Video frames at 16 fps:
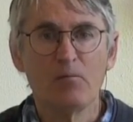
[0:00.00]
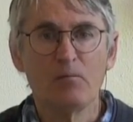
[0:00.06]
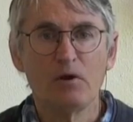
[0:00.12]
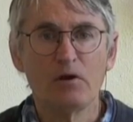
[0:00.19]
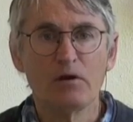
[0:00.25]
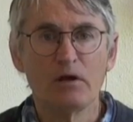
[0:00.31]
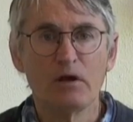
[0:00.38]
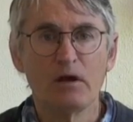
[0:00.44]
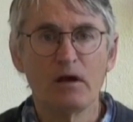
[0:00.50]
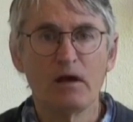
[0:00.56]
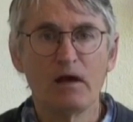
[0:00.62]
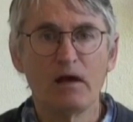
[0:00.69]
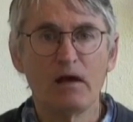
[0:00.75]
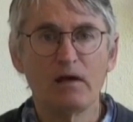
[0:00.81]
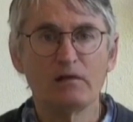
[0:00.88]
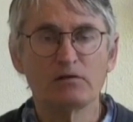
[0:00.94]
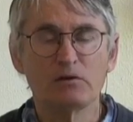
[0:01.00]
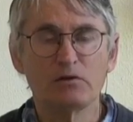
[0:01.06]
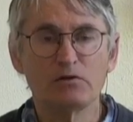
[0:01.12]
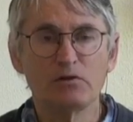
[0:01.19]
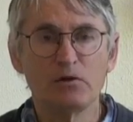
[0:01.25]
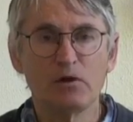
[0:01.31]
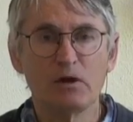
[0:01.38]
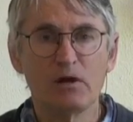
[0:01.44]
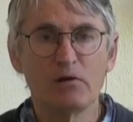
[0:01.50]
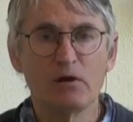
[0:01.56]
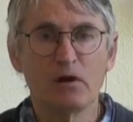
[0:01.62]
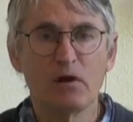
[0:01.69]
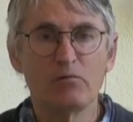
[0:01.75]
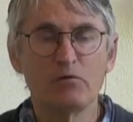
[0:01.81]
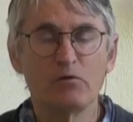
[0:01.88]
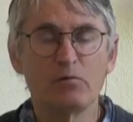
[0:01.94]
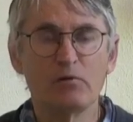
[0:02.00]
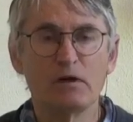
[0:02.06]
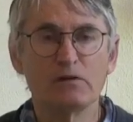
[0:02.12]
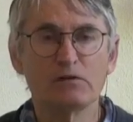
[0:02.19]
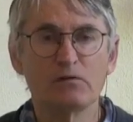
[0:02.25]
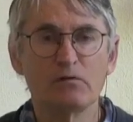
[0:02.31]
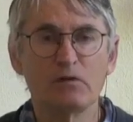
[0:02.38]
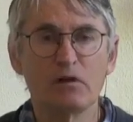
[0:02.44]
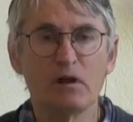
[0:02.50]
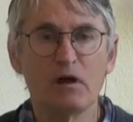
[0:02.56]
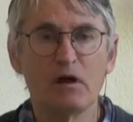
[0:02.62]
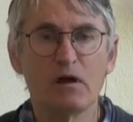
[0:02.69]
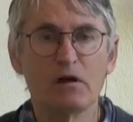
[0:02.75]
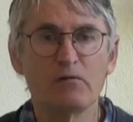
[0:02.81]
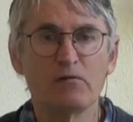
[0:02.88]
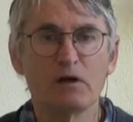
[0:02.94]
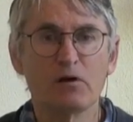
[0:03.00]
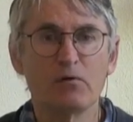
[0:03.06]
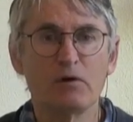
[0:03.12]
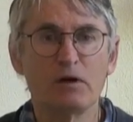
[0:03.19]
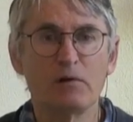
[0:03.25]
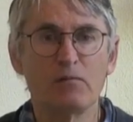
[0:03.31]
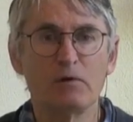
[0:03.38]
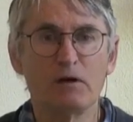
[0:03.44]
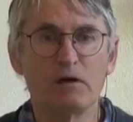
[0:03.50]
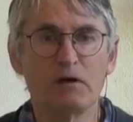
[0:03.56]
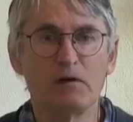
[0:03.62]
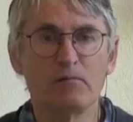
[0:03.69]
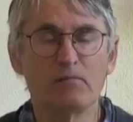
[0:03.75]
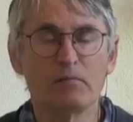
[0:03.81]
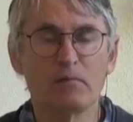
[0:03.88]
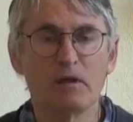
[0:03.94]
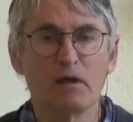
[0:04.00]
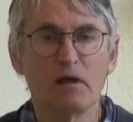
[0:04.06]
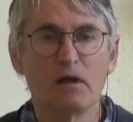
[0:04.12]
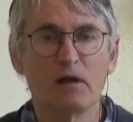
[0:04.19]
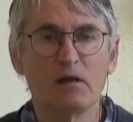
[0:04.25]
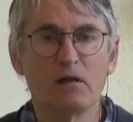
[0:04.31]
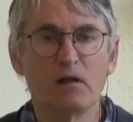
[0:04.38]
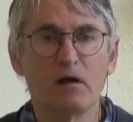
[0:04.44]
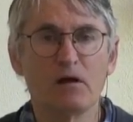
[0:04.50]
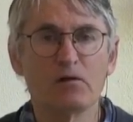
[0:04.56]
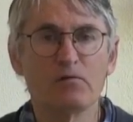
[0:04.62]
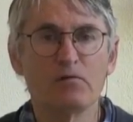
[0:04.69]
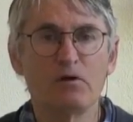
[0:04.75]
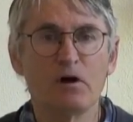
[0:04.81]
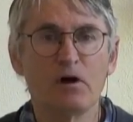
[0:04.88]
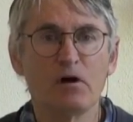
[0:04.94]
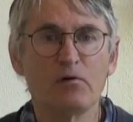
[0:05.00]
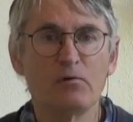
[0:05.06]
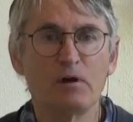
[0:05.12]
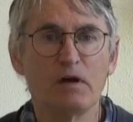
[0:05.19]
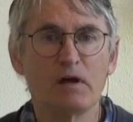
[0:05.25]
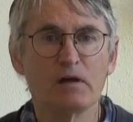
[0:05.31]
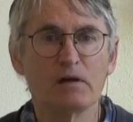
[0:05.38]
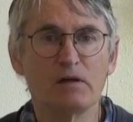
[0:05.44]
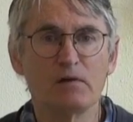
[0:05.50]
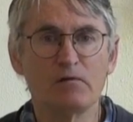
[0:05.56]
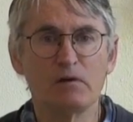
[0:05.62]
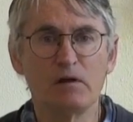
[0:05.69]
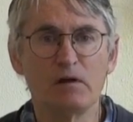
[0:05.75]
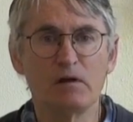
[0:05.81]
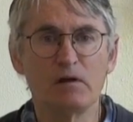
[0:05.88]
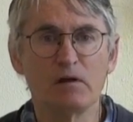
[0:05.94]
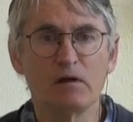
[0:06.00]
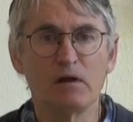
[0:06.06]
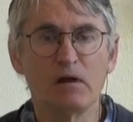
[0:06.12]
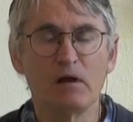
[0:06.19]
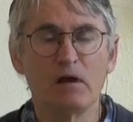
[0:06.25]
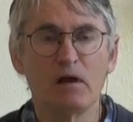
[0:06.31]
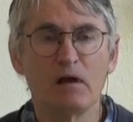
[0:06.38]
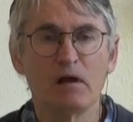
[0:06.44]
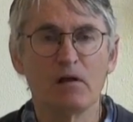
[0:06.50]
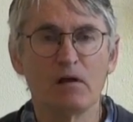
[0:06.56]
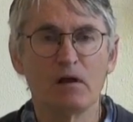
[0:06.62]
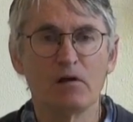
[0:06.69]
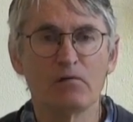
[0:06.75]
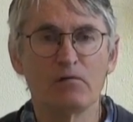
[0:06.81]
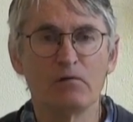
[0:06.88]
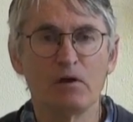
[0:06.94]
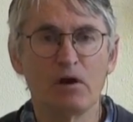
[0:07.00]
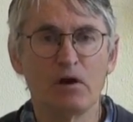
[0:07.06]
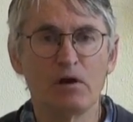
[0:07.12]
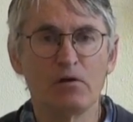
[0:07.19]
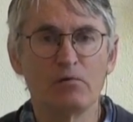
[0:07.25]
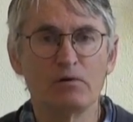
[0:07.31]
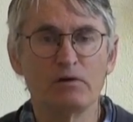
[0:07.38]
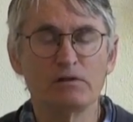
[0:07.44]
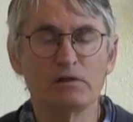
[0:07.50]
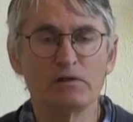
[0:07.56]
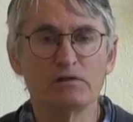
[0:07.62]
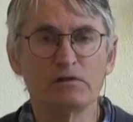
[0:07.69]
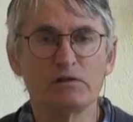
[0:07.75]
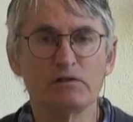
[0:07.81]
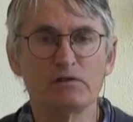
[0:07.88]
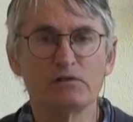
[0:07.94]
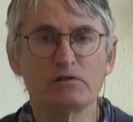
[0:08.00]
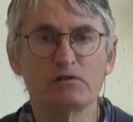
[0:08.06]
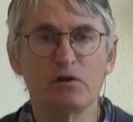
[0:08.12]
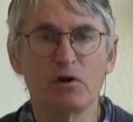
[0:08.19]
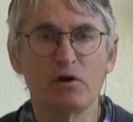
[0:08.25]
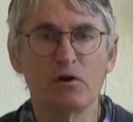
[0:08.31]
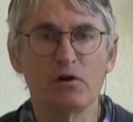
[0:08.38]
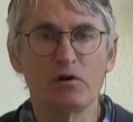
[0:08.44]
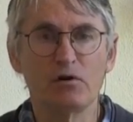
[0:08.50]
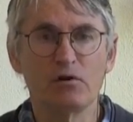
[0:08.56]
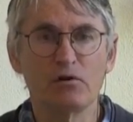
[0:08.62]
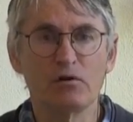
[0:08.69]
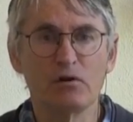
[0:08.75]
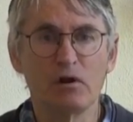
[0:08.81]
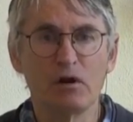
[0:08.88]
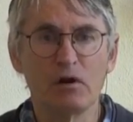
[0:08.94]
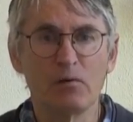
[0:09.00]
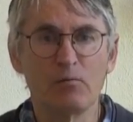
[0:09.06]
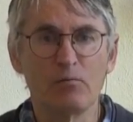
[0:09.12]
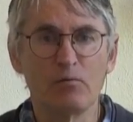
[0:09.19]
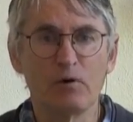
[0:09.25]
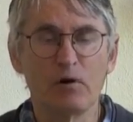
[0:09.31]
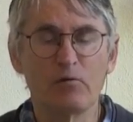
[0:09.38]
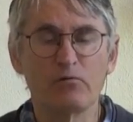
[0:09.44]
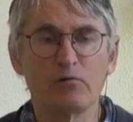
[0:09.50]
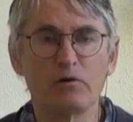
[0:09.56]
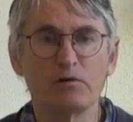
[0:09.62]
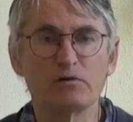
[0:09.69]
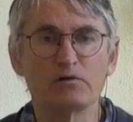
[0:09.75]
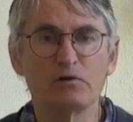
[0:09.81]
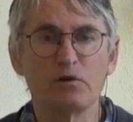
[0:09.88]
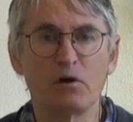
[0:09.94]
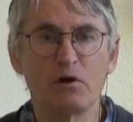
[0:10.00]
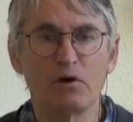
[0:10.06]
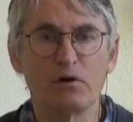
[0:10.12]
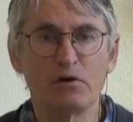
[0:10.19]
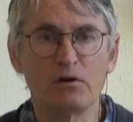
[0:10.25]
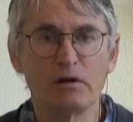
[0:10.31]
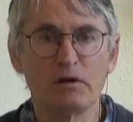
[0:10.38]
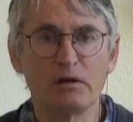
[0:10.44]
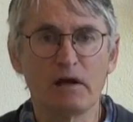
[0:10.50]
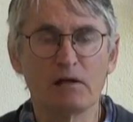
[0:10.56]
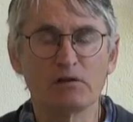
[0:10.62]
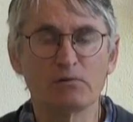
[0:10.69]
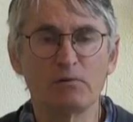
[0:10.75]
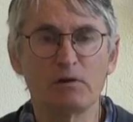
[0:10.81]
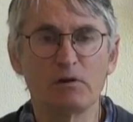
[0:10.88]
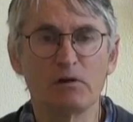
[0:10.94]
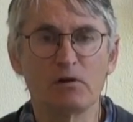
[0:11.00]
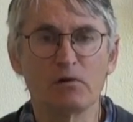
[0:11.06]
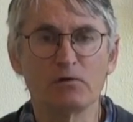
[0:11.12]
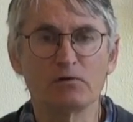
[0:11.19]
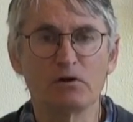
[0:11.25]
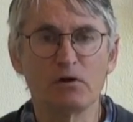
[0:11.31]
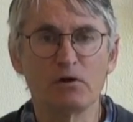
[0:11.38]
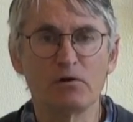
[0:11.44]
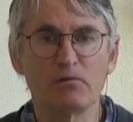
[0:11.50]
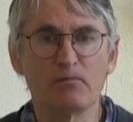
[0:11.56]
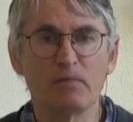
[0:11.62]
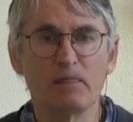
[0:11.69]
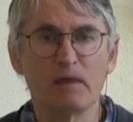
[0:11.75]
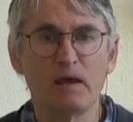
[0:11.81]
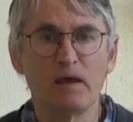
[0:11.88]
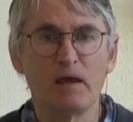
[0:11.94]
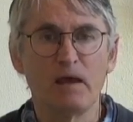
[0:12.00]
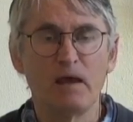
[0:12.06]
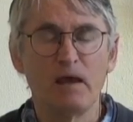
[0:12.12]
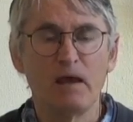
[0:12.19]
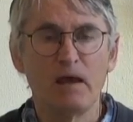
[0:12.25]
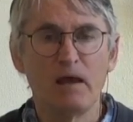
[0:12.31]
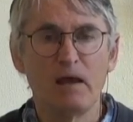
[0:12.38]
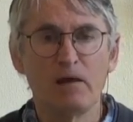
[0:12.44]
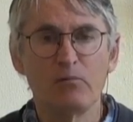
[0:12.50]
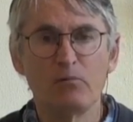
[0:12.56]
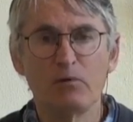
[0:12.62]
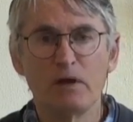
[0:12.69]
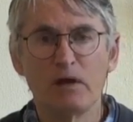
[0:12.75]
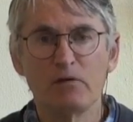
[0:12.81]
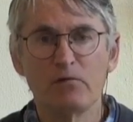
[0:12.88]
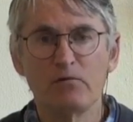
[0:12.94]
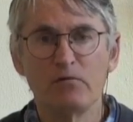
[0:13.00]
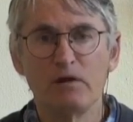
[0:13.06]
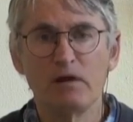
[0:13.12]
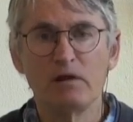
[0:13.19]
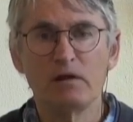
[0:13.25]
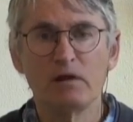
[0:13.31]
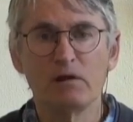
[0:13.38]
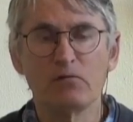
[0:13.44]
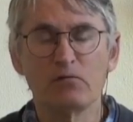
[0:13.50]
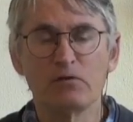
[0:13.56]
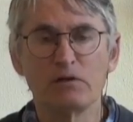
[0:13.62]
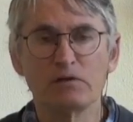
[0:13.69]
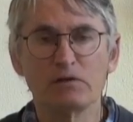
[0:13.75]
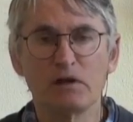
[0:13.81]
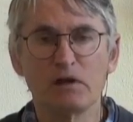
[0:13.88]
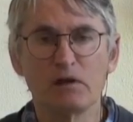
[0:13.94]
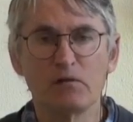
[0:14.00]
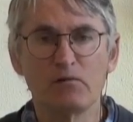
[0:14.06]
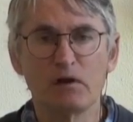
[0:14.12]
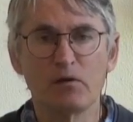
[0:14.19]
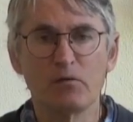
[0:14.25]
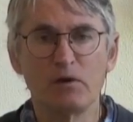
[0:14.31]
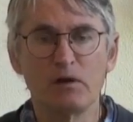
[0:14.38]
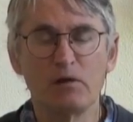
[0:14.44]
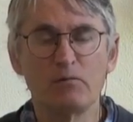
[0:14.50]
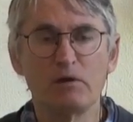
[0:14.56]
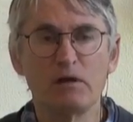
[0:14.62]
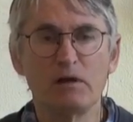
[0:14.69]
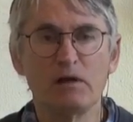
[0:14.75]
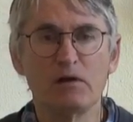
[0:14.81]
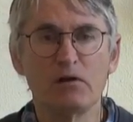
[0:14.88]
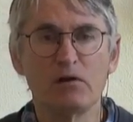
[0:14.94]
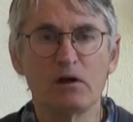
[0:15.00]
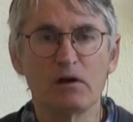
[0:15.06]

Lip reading: But it's also can come to a place of a lot of equanimity, a lot of non-reactivity, a lot of non-resistance, non-preference, non-attachment that goes on. And we get a feeling for this kind of equanimity and